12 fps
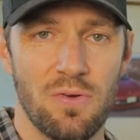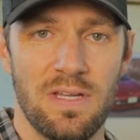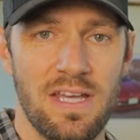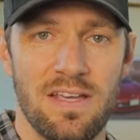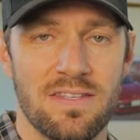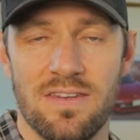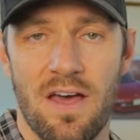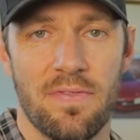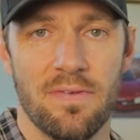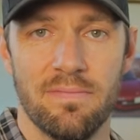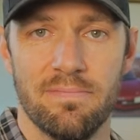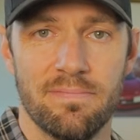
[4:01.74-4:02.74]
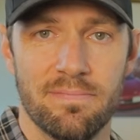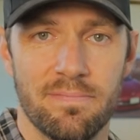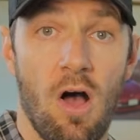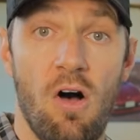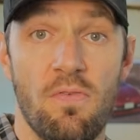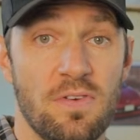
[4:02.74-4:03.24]
no leaks, nothing.
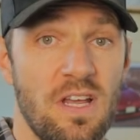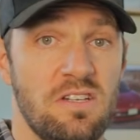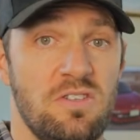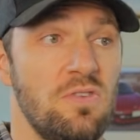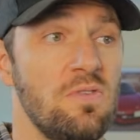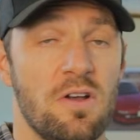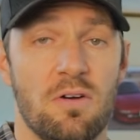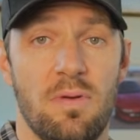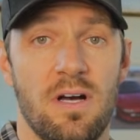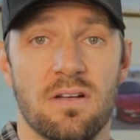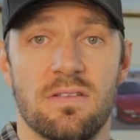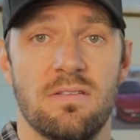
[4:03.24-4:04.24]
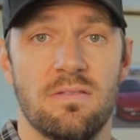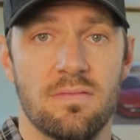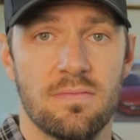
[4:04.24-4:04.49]
All for like $200.